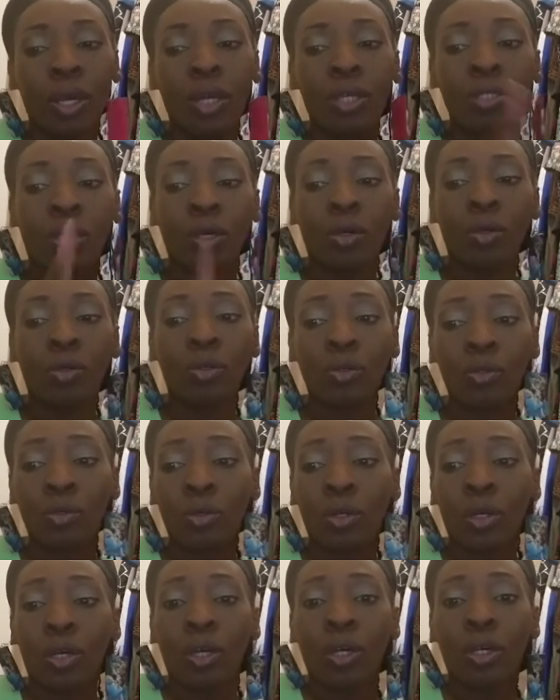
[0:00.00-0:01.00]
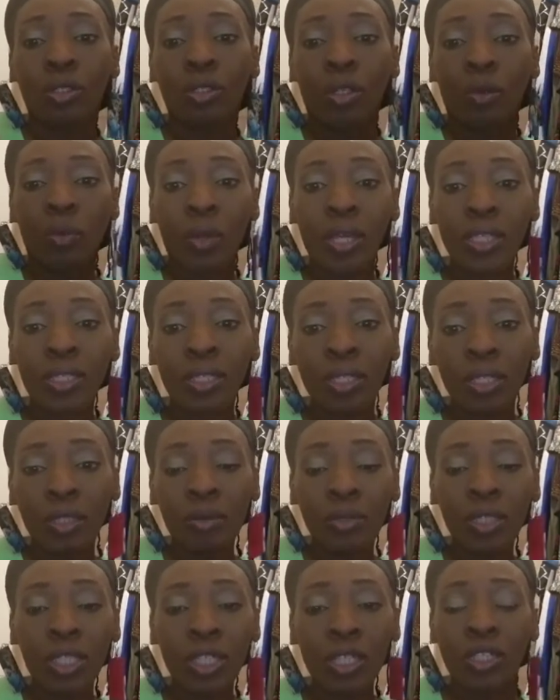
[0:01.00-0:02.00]
So the rest of
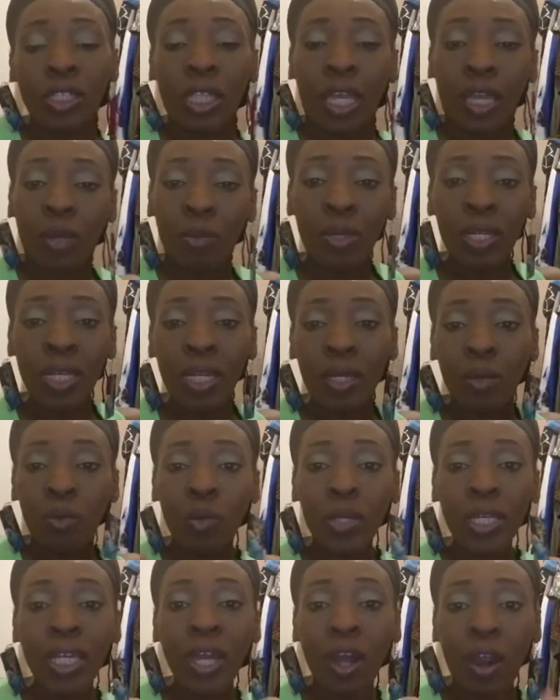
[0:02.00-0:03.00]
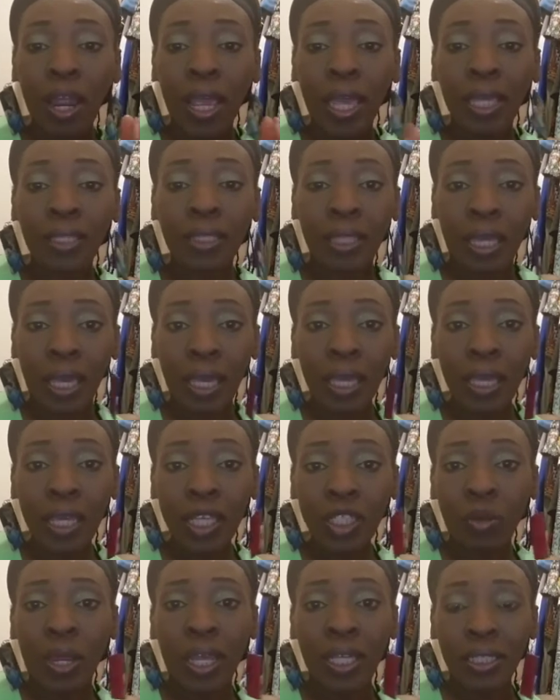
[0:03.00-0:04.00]
the years, like, we are at the
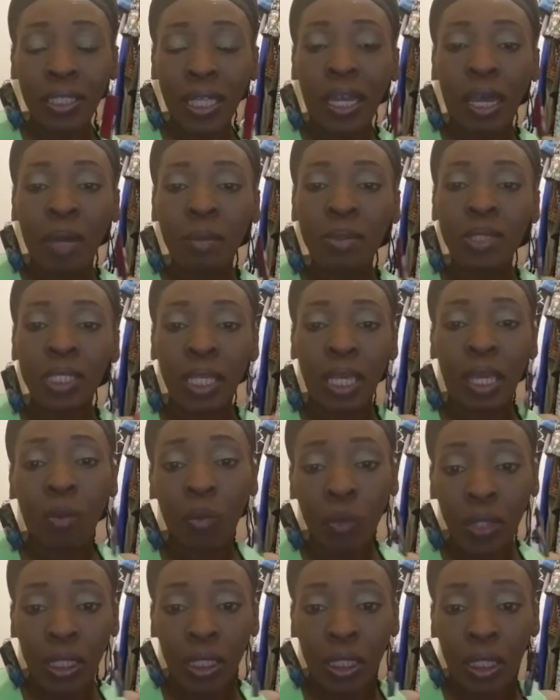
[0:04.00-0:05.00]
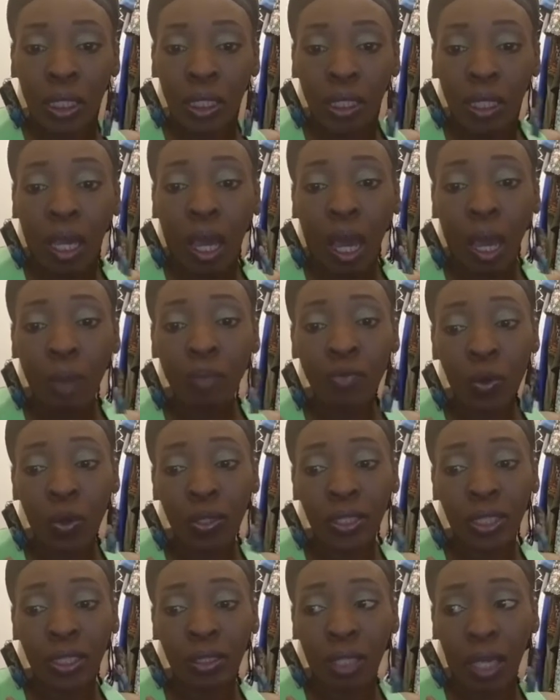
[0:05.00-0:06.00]
age right now. I'm saying we. I'm
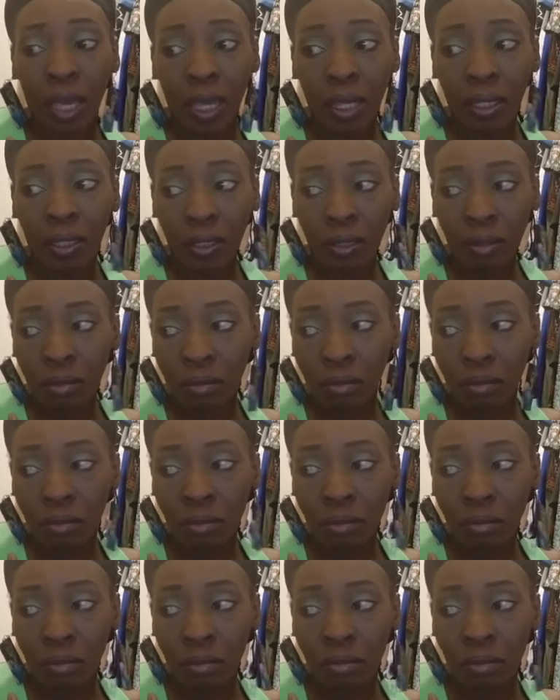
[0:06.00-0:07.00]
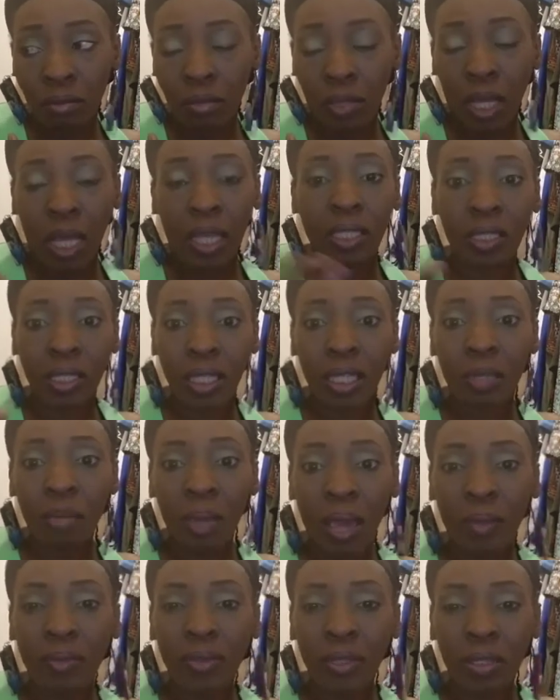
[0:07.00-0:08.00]
48. I keep
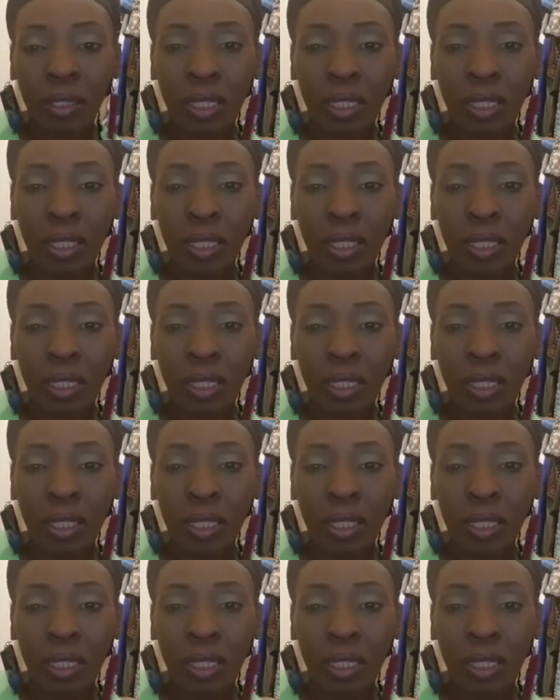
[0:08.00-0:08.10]
having to